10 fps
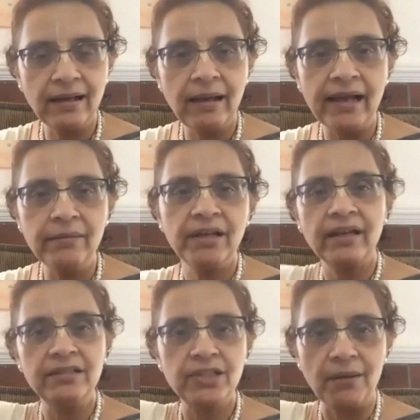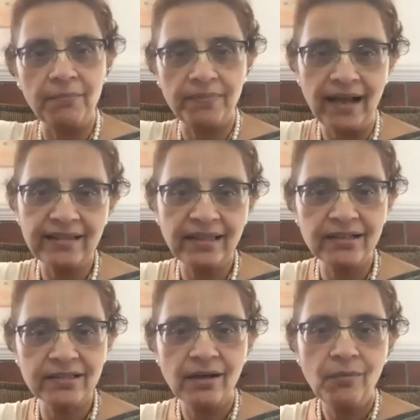animal can jump. I think
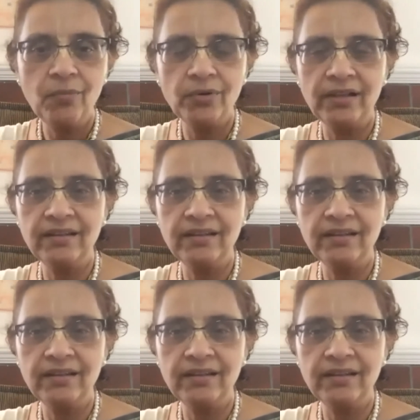it's more than